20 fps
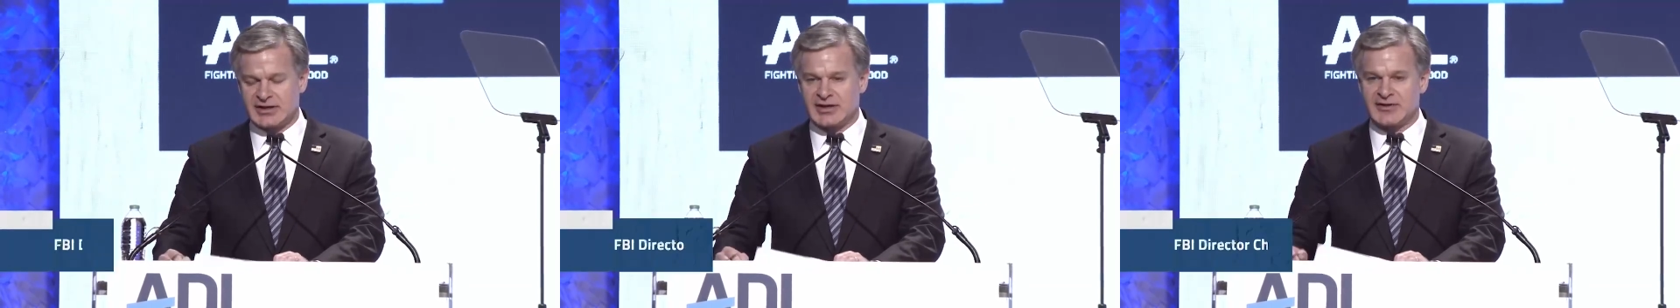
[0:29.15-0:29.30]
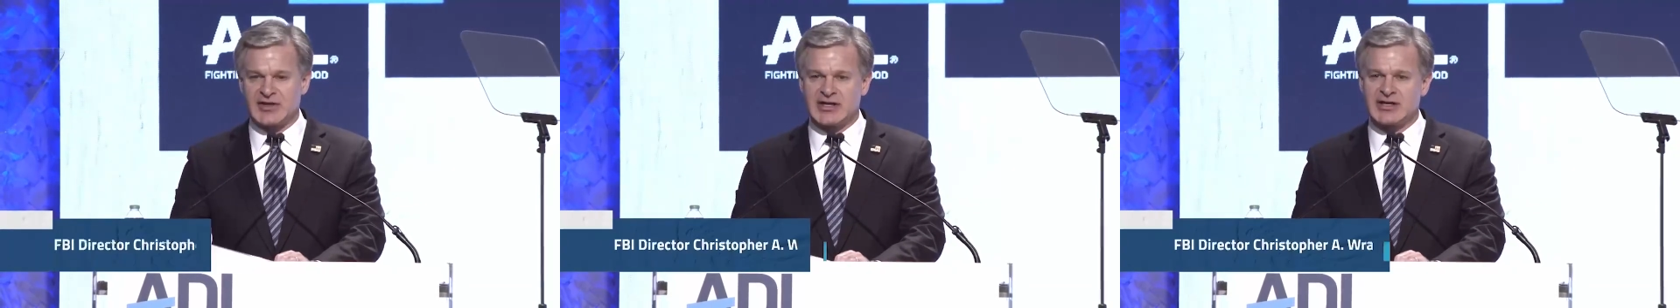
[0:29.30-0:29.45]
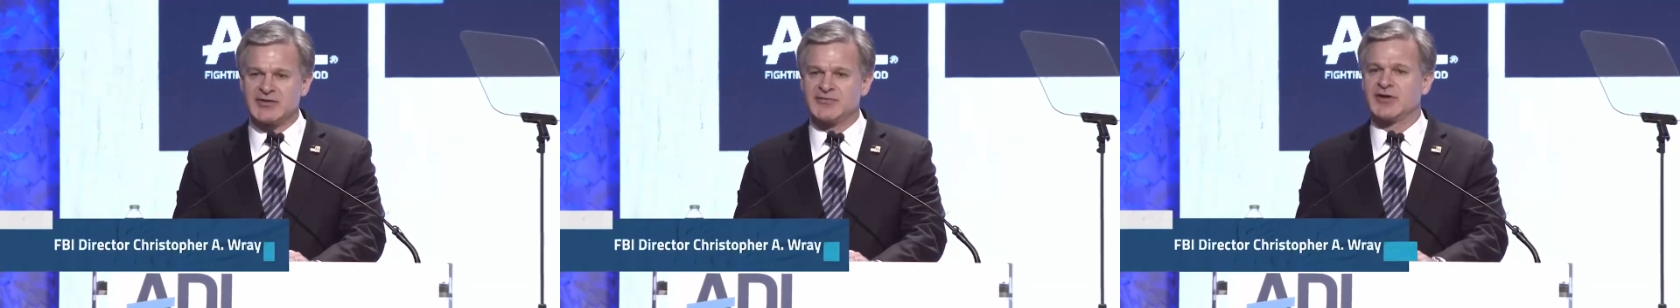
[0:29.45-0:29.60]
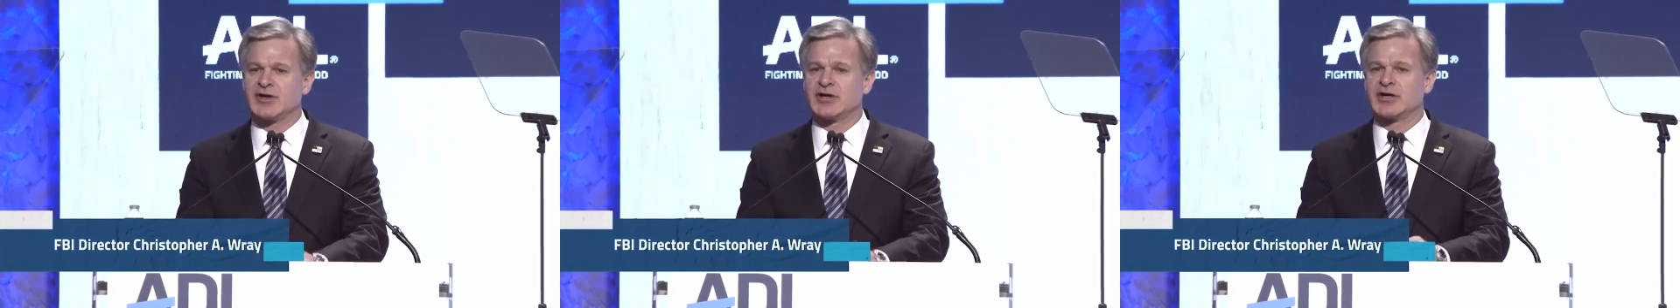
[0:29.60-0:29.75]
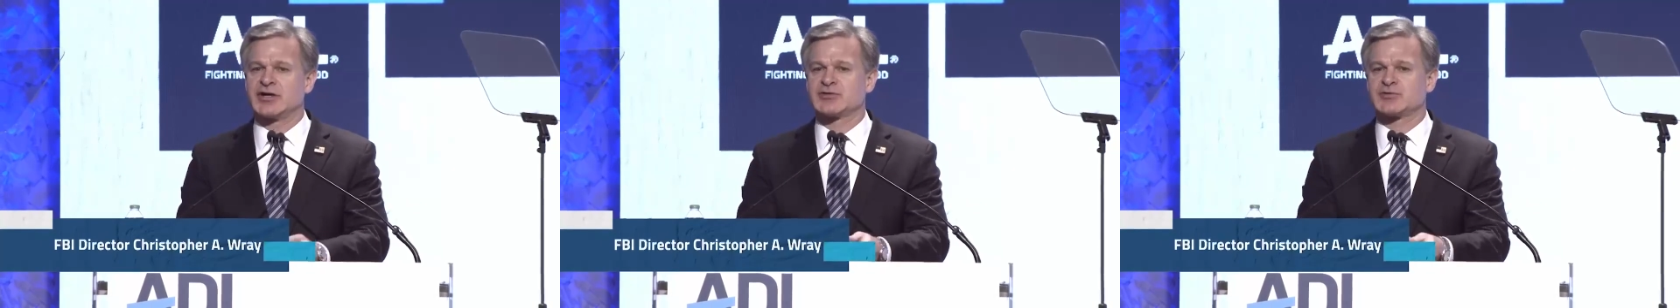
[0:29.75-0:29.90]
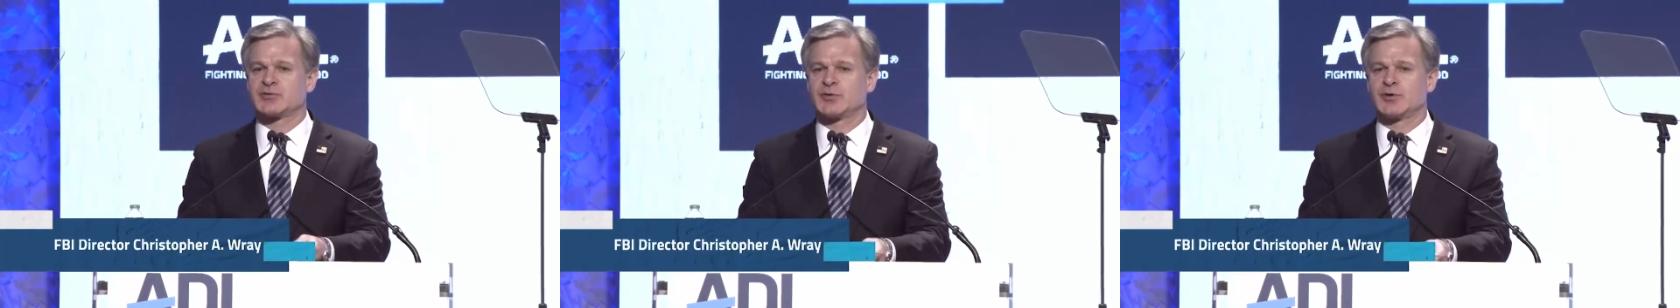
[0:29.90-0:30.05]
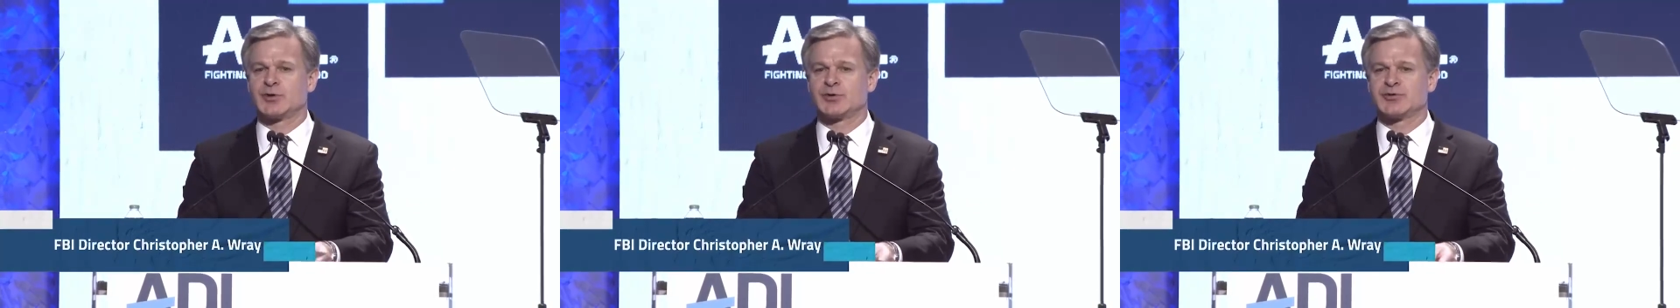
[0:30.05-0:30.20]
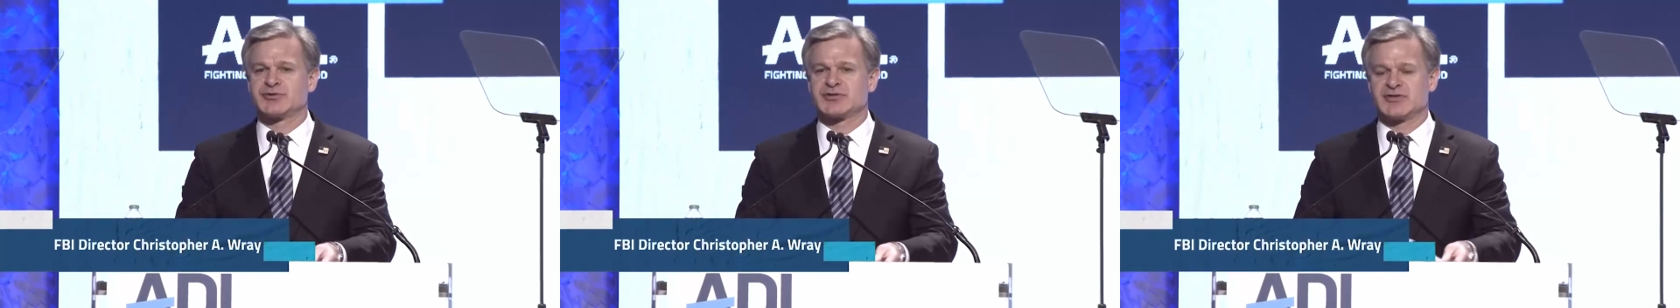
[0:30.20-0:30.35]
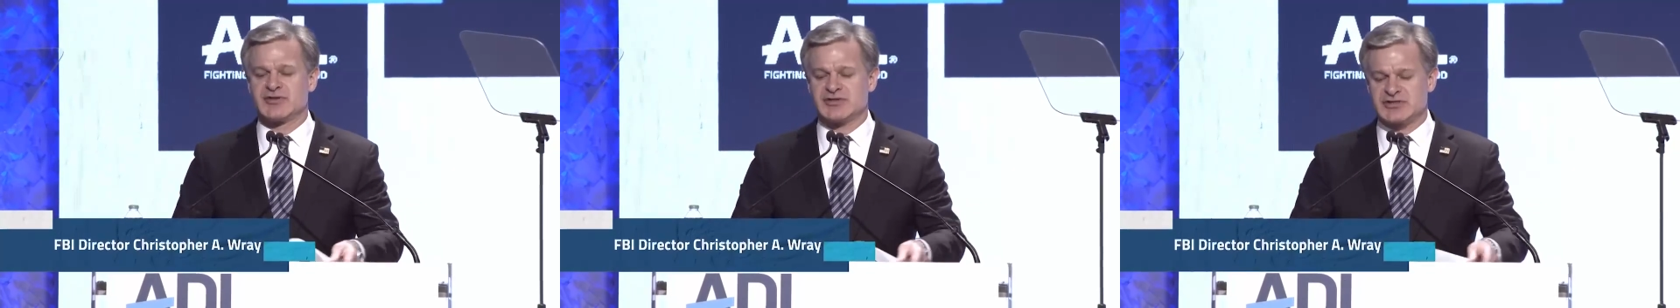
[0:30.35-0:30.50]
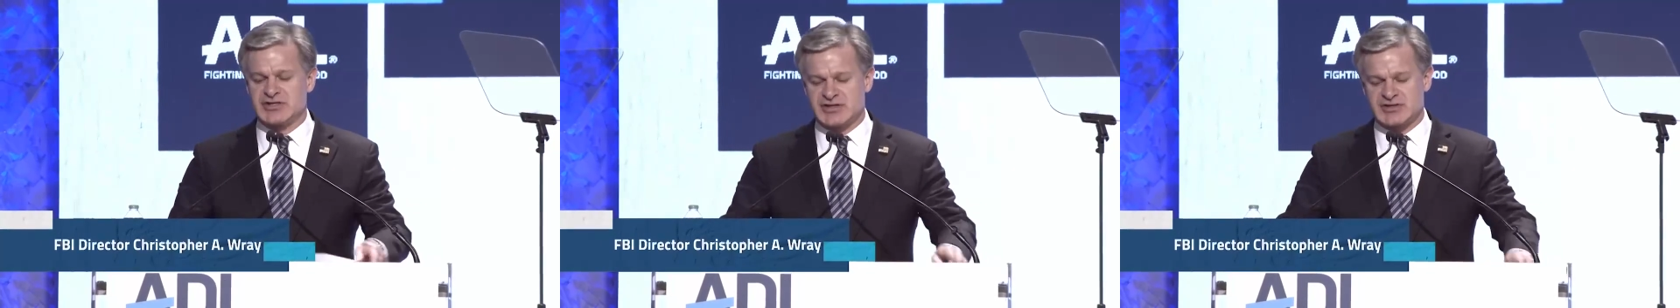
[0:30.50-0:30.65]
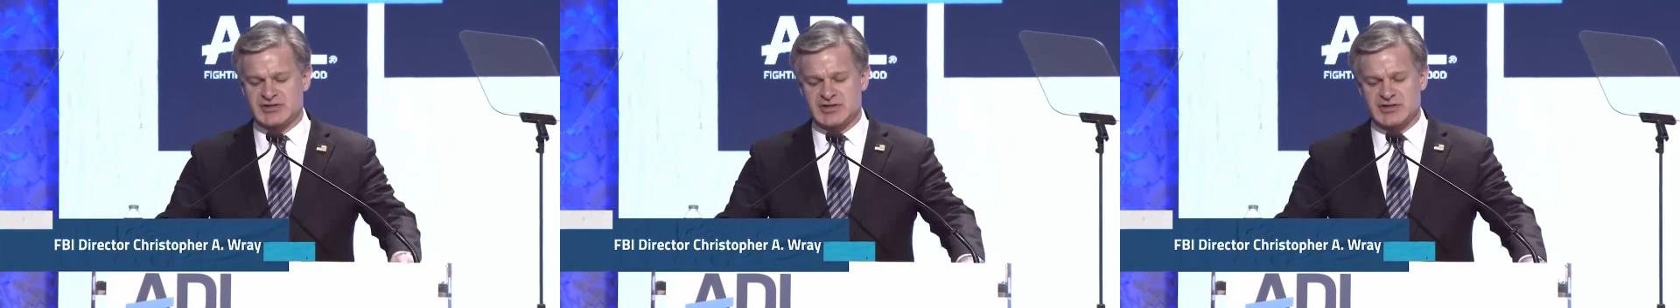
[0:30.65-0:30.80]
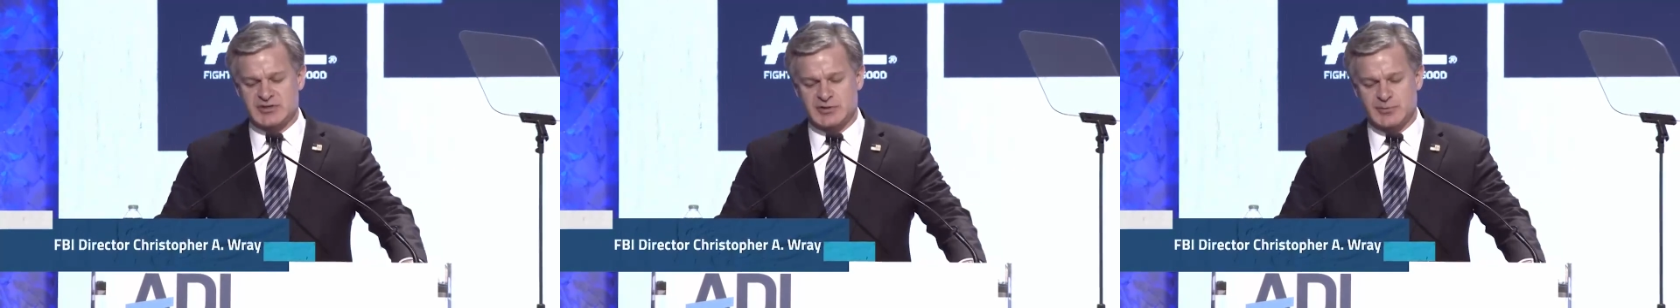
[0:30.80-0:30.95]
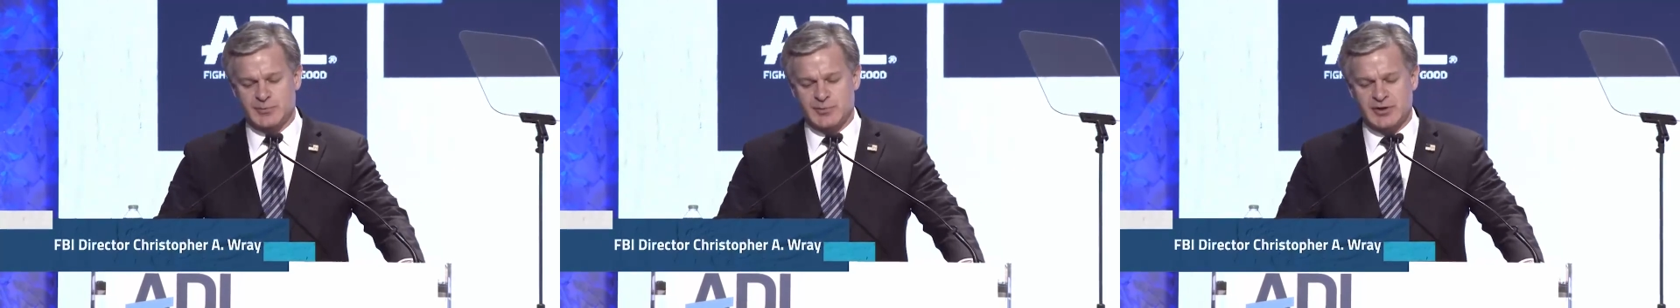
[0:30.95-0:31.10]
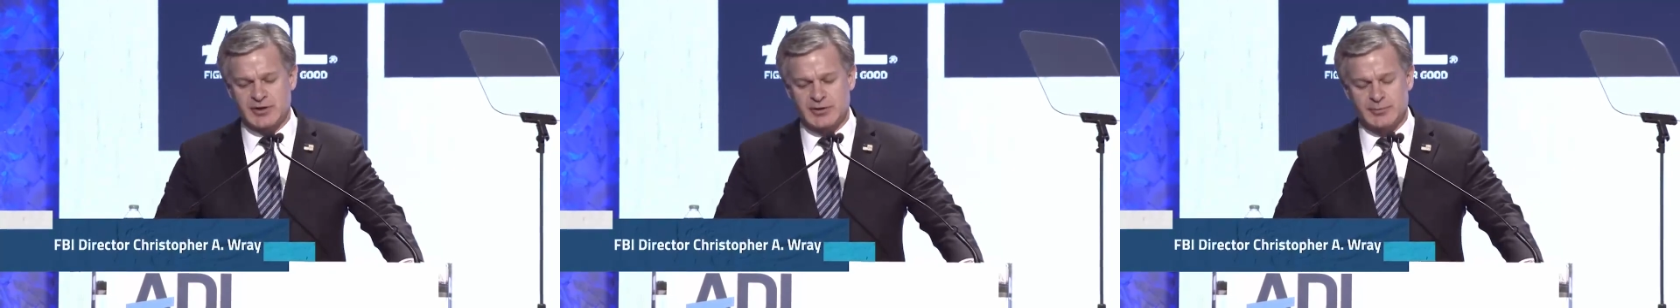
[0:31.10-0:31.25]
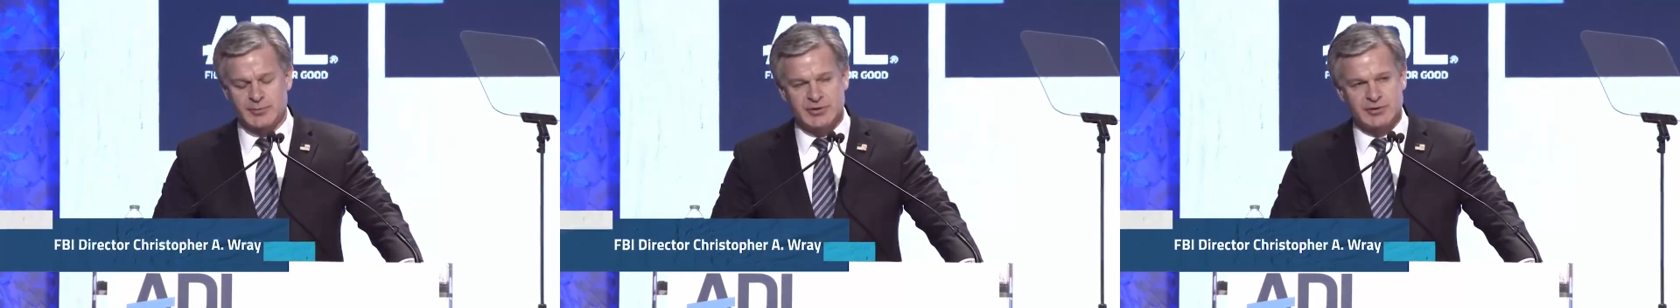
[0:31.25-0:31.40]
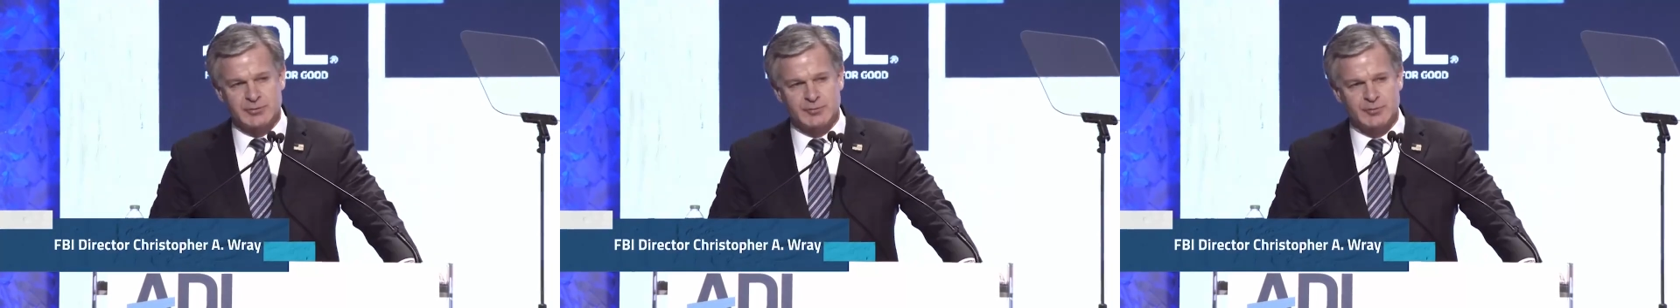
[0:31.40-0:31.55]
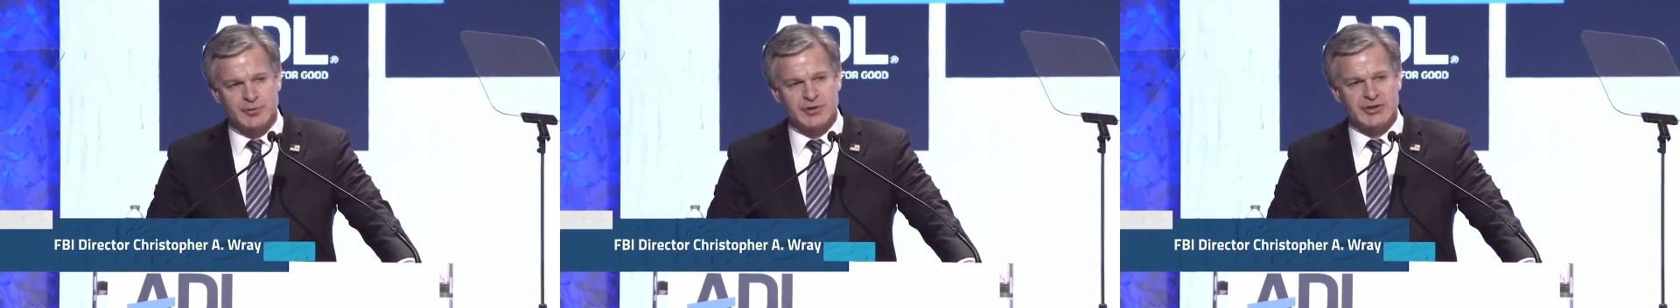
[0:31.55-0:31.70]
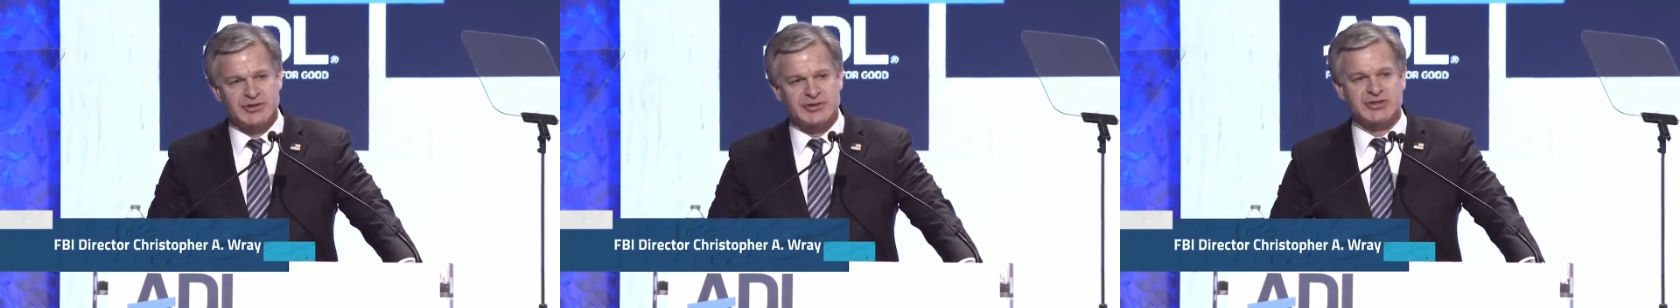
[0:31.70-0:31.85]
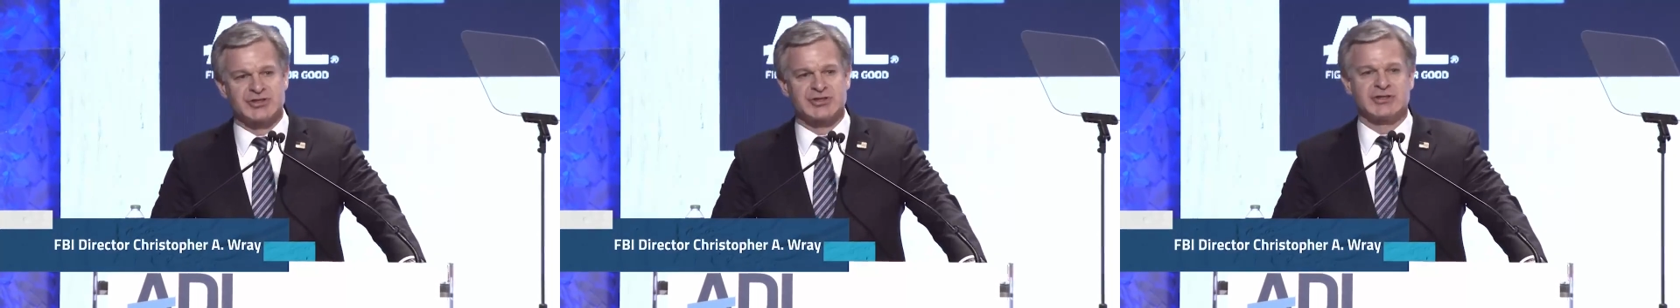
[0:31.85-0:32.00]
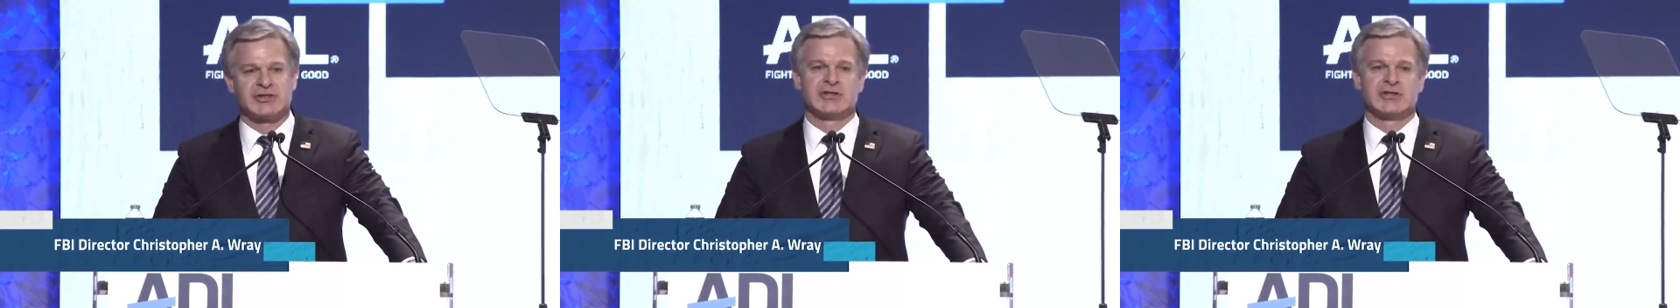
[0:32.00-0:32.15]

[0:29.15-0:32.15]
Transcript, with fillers: and then in various roles in the Justice Department, which,